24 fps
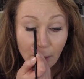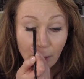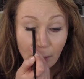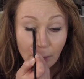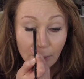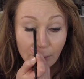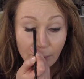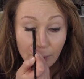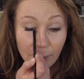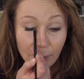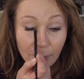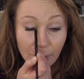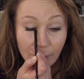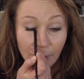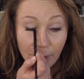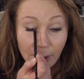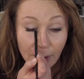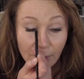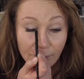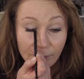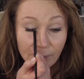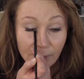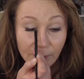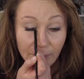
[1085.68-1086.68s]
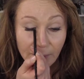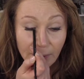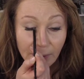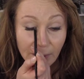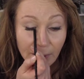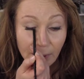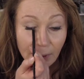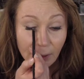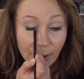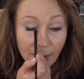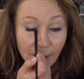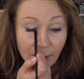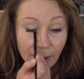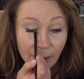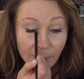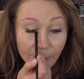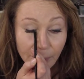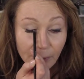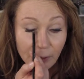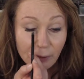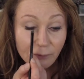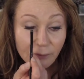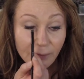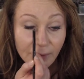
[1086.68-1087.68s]
You don't have to be like
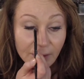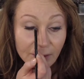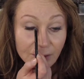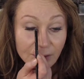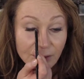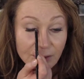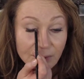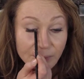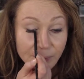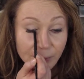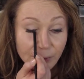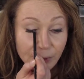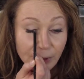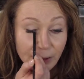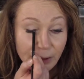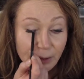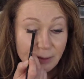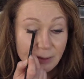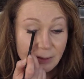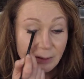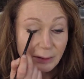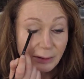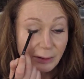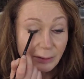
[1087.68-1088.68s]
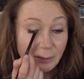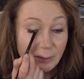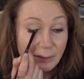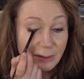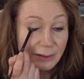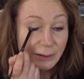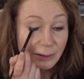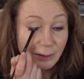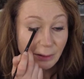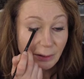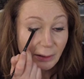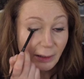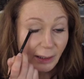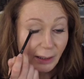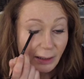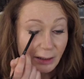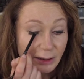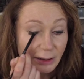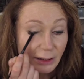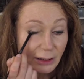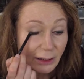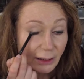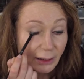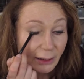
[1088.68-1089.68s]
perfect, just put it as close to your lash
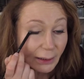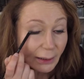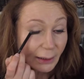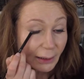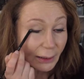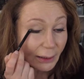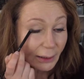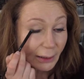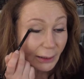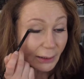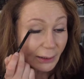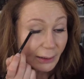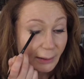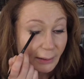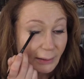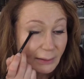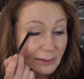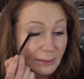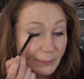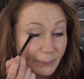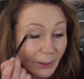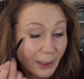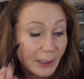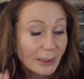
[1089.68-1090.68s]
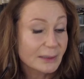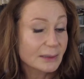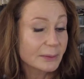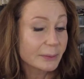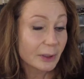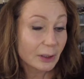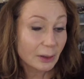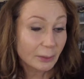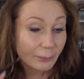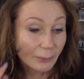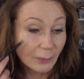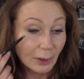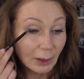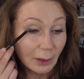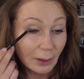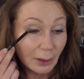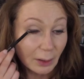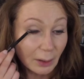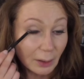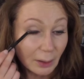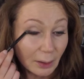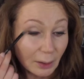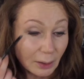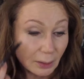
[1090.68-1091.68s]
line as possible.
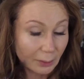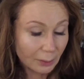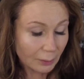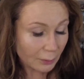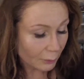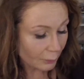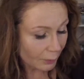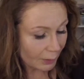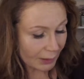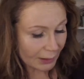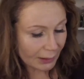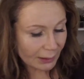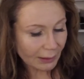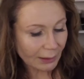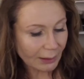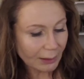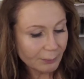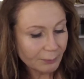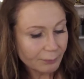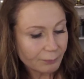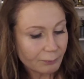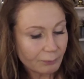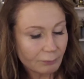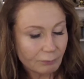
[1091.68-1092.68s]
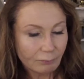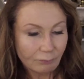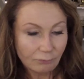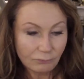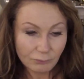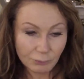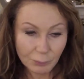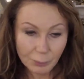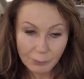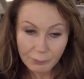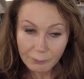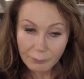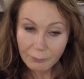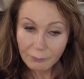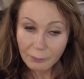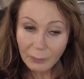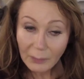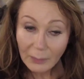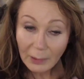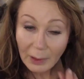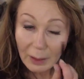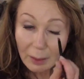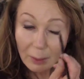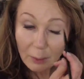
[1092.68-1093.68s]
Okay?
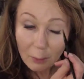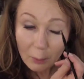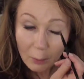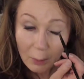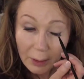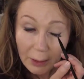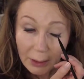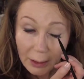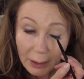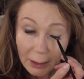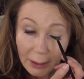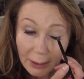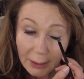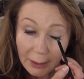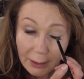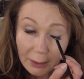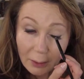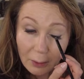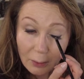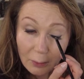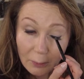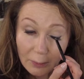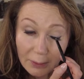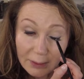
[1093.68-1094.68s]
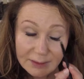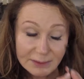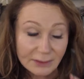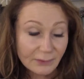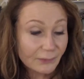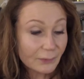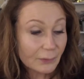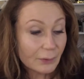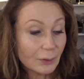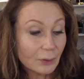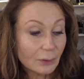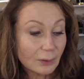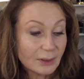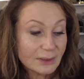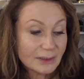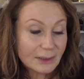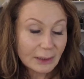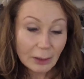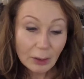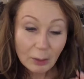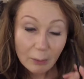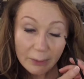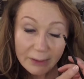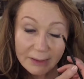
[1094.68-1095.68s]
One eye, and always, if you notice,
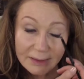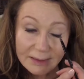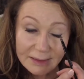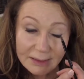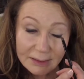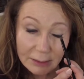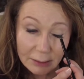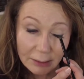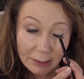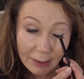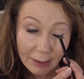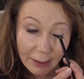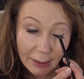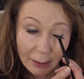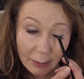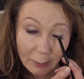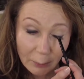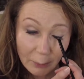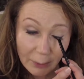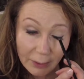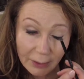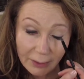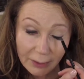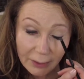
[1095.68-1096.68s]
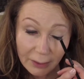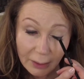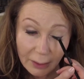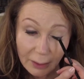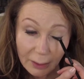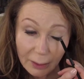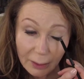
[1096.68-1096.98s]
I always start out with